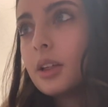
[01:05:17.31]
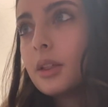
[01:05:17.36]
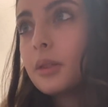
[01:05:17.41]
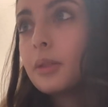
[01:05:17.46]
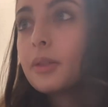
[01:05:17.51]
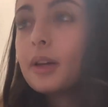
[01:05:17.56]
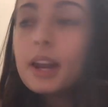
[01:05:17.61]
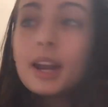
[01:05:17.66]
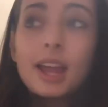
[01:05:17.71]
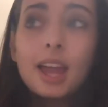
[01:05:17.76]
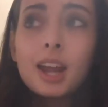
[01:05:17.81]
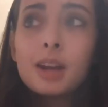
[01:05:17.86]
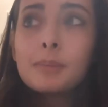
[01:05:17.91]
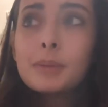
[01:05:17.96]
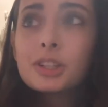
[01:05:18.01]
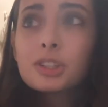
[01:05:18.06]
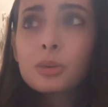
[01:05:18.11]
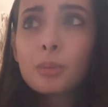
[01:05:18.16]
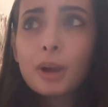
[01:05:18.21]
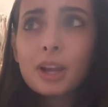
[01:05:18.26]
Then I had a
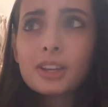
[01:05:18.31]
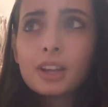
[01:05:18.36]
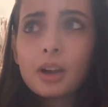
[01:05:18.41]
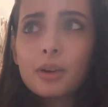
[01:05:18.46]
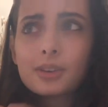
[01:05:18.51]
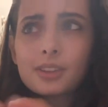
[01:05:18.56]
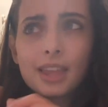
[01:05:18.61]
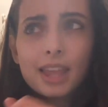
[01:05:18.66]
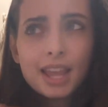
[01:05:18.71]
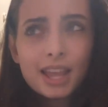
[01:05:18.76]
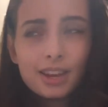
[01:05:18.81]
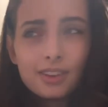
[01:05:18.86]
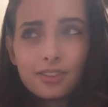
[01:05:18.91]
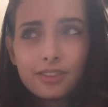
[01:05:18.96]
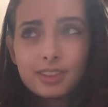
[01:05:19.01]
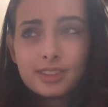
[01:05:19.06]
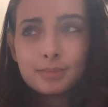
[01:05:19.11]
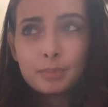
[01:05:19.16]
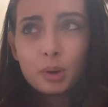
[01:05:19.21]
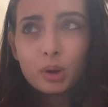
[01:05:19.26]
mental breakdown because I hated
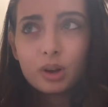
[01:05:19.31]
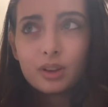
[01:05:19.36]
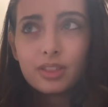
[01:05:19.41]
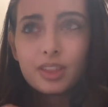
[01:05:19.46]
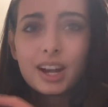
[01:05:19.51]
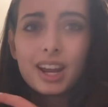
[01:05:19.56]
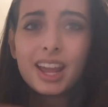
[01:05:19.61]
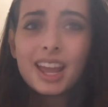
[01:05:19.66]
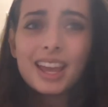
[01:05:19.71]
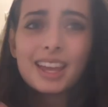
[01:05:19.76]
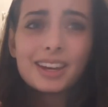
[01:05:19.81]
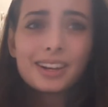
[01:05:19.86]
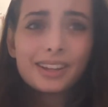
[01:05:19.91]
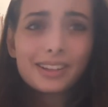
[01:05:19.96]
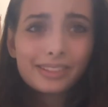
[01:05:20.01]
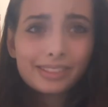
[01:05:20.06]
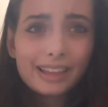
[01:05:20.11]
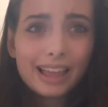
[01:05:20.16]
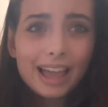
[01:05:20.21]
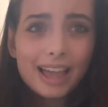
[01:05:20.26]
this book. Then I hated
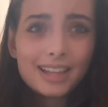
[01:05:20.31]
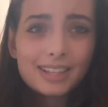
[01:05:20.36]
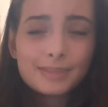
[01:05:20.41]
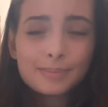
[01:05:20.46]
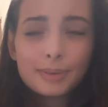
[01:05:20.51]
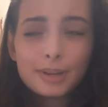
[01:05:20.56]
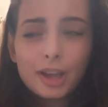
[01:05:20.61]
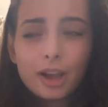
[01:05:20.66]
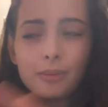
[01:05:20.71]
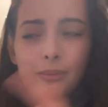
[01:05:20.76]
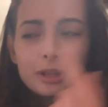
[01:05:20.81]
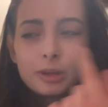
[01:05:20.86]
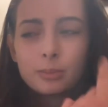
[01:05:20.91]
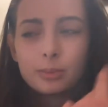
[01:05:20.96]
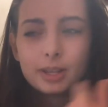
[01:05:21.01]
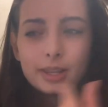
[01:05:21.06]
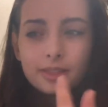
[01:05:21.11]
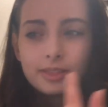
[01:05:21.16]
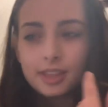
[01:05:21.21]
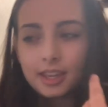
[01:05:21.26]
it less, but now I'm like
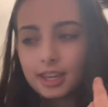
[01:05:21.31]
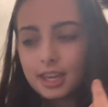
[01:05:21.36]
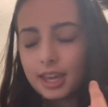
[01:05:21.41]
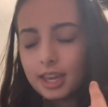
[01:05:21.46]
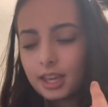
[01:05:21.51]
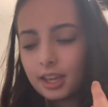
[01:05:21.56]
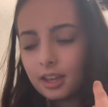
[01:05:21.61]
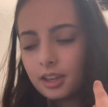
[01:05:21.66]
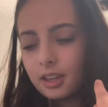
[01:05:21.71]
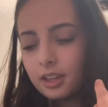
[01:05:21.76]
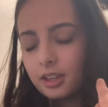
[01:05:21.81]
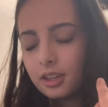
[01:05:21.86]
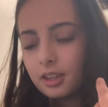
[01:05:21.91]
rethinking